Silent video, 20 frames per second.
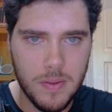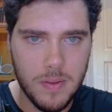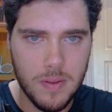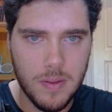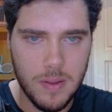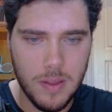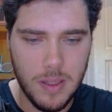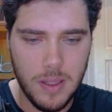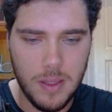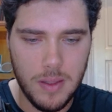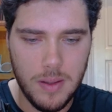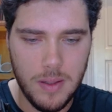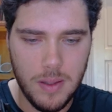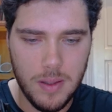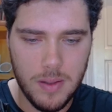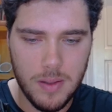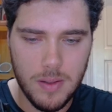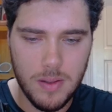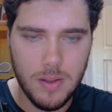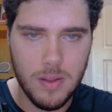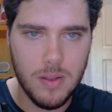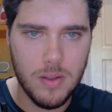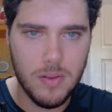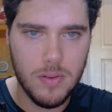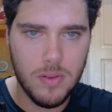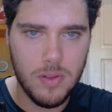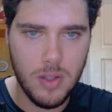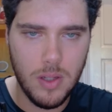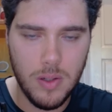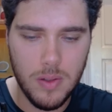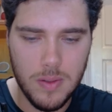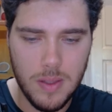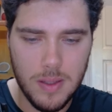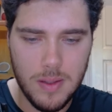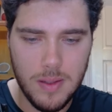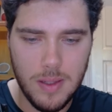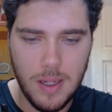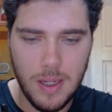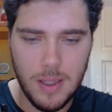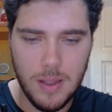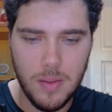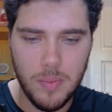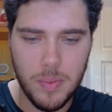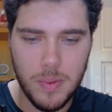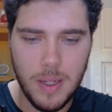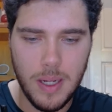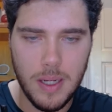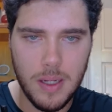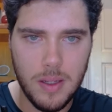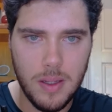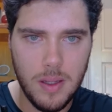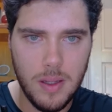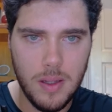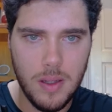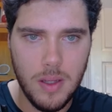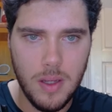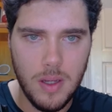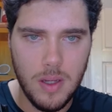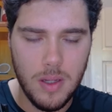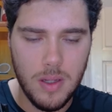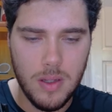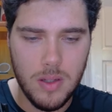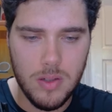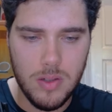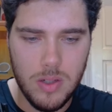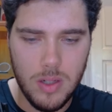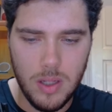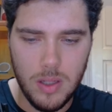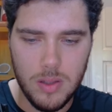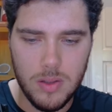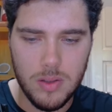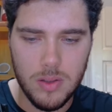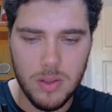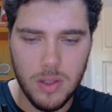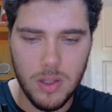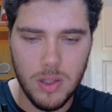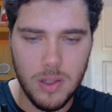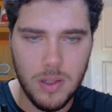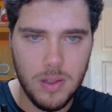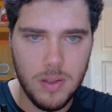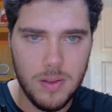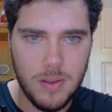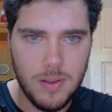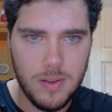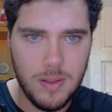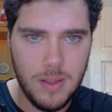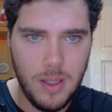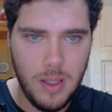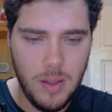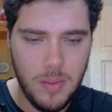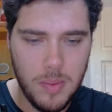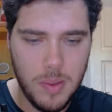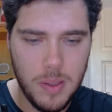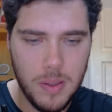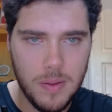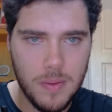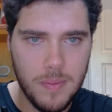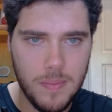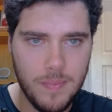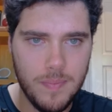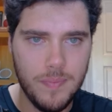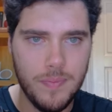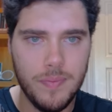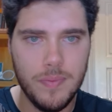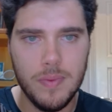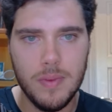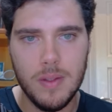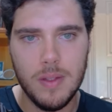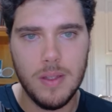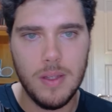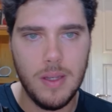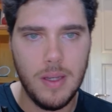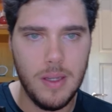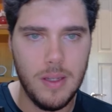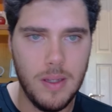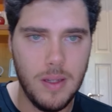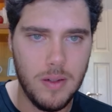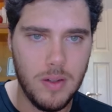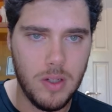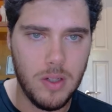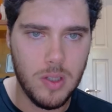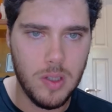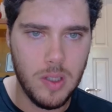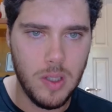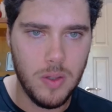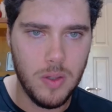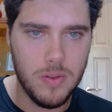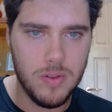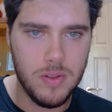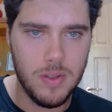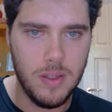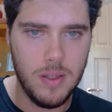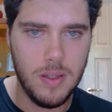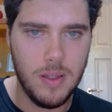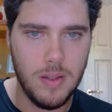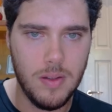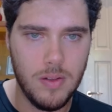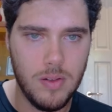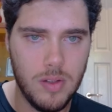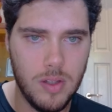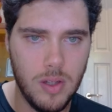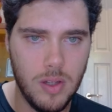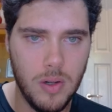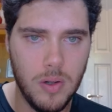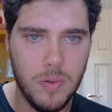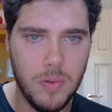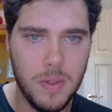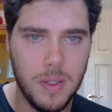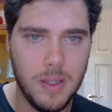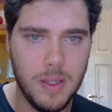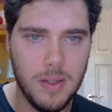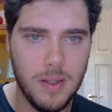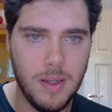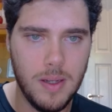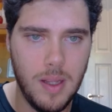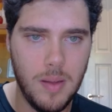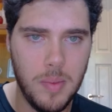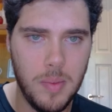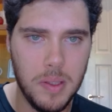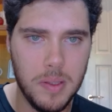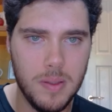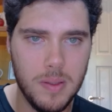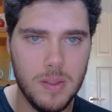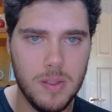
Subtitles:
like this. So let's add the bracket, JSON schema, and then close it. And so we can dynamically